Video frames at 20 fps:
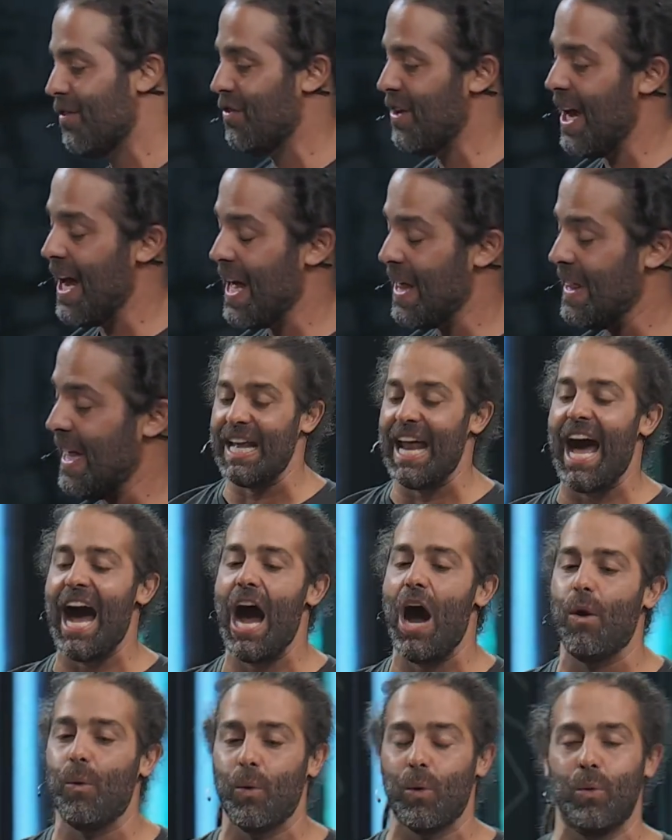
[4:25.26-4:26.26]
saying that
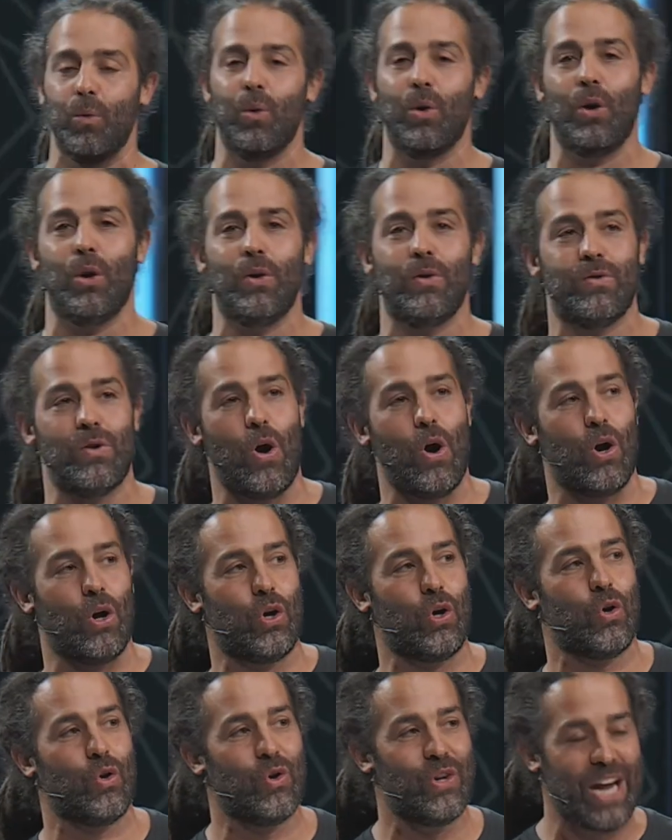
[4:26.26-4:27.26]
our words are
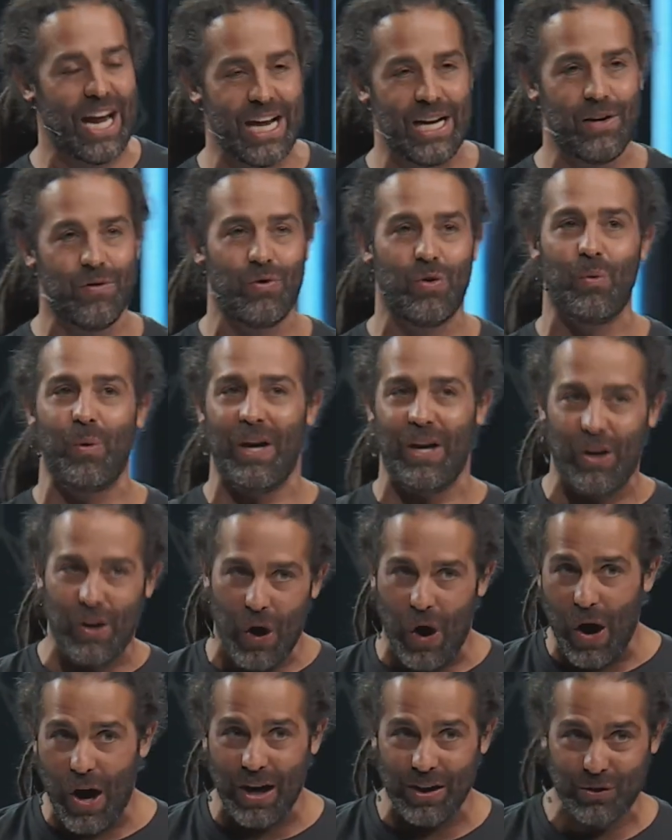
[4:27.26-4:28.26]
creative the way
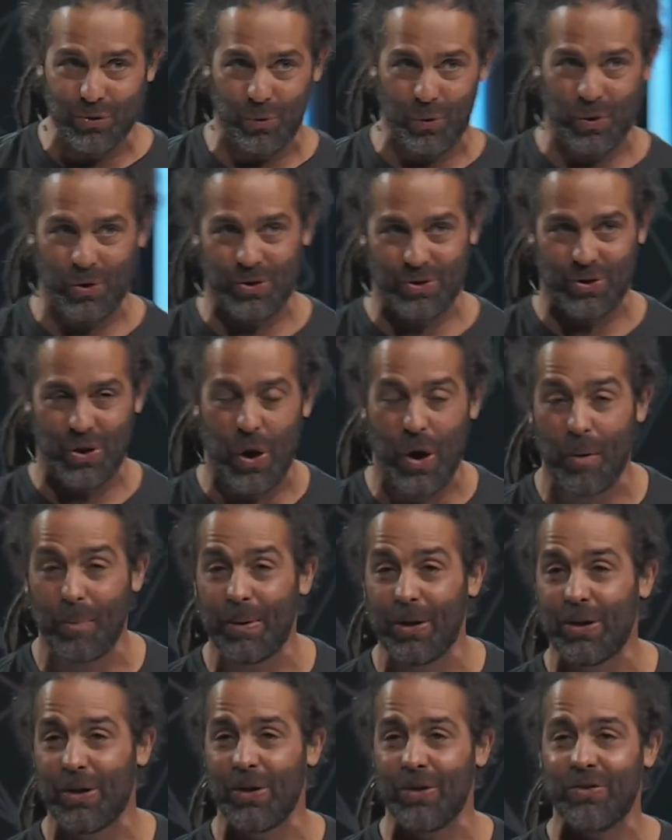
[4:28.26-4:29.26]
God's words are,
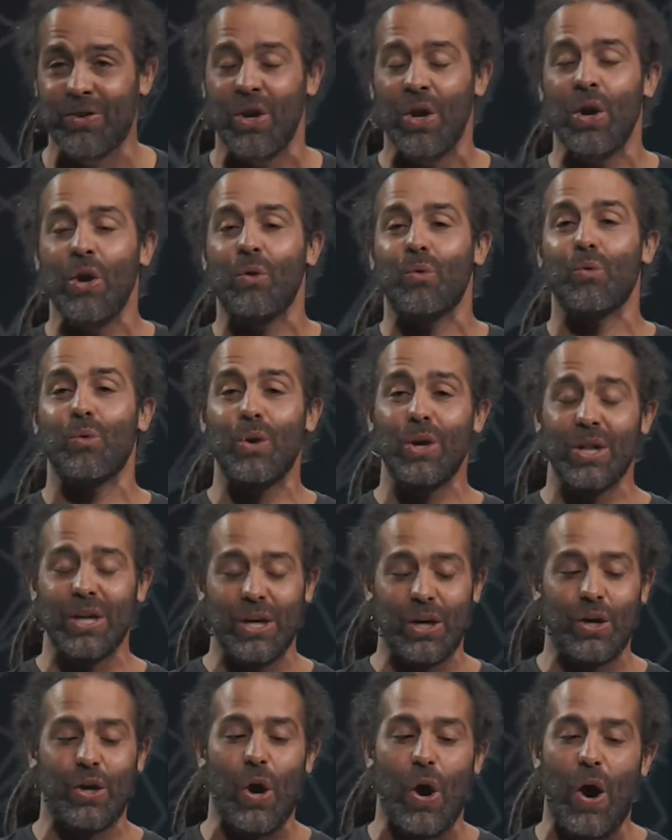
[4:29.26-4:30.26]
because really
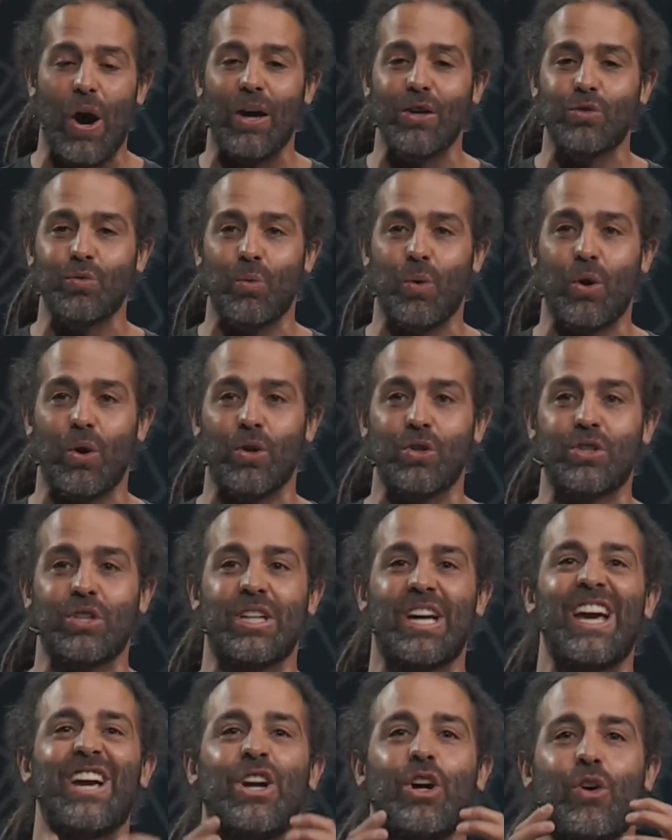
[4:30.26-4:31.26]
God's word
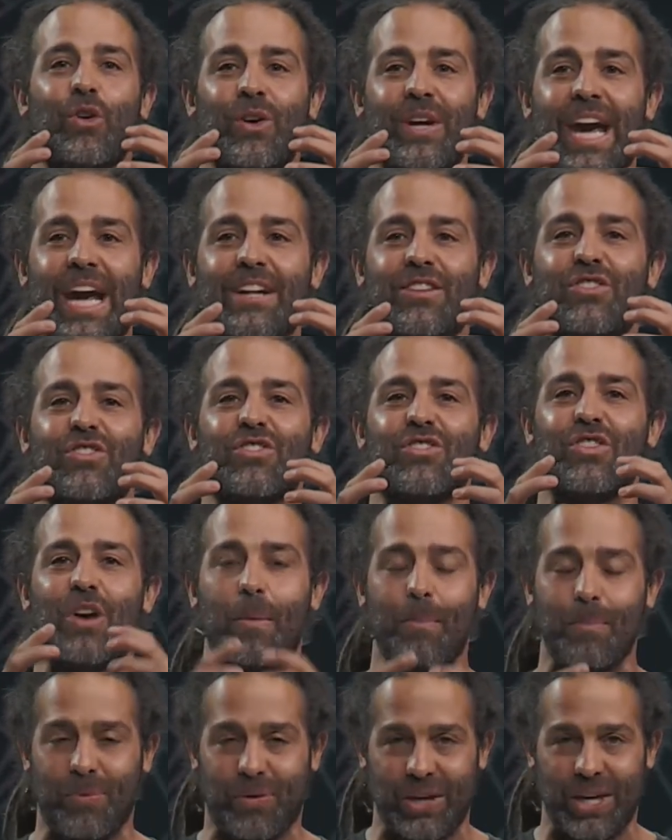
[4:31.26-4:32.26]
can create
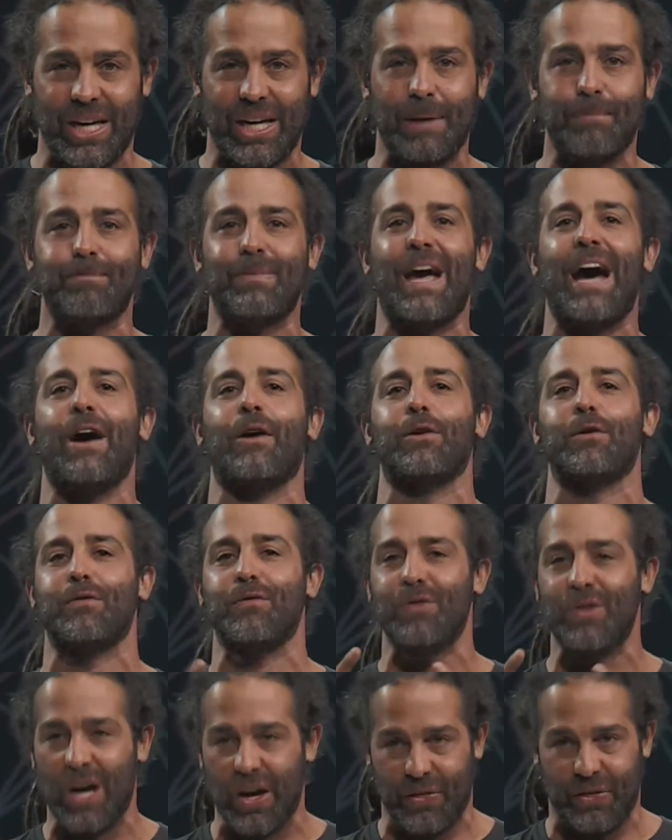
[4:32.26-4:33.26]
something out of
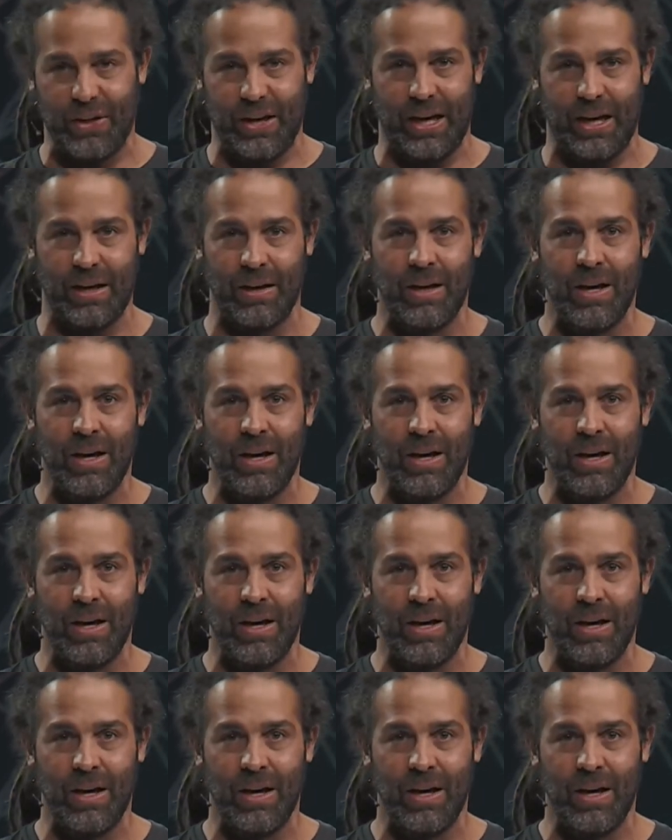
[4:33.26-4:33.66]
nothing.